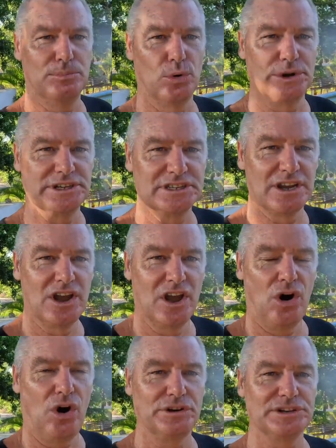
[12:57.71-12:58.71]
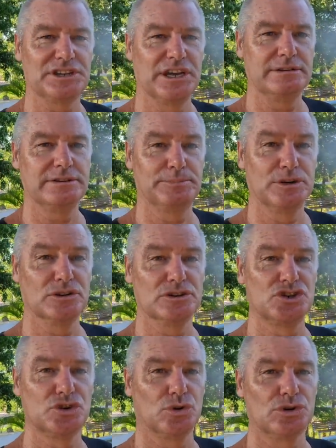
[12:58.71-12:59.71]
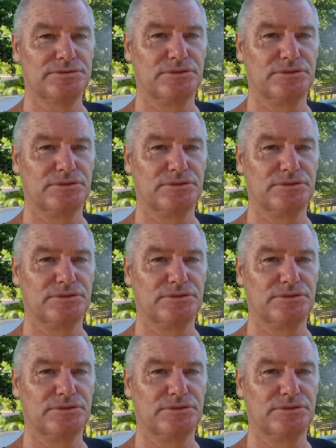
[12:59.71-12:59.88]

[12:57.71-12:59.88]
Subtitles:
points on teams, because George